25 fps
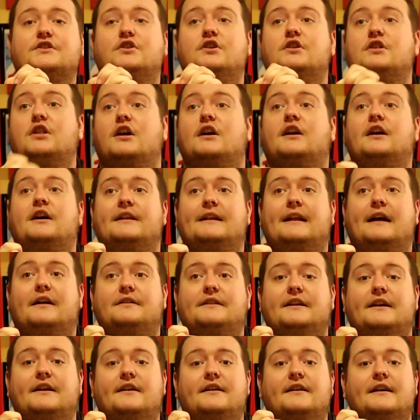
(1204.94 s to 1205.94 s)
good luck hunting out
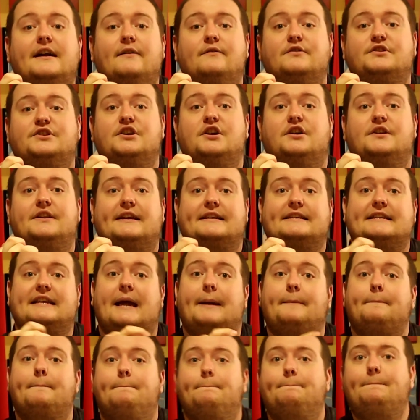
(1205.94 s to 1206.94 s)
there, and we'll see y'all next
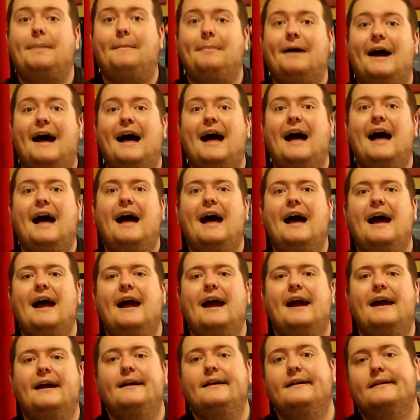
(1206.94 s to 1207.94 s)
time.
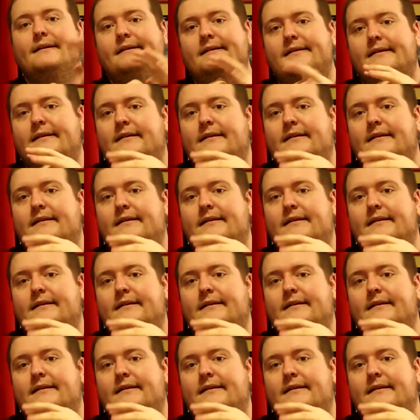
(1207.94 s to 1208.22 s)
Bye-bye!